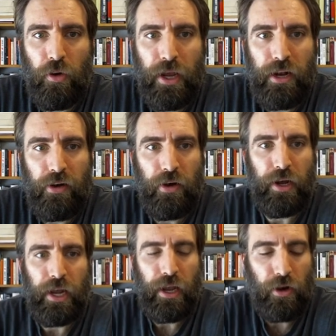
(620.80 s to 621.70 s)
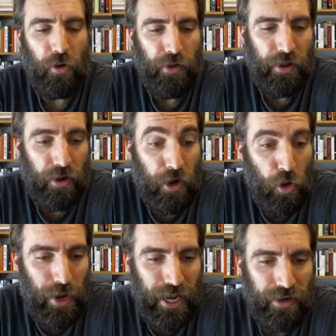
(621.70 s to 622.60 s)
hand in hand, go,
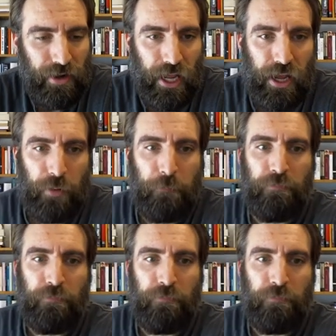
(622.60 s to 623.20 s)
go hand in hand.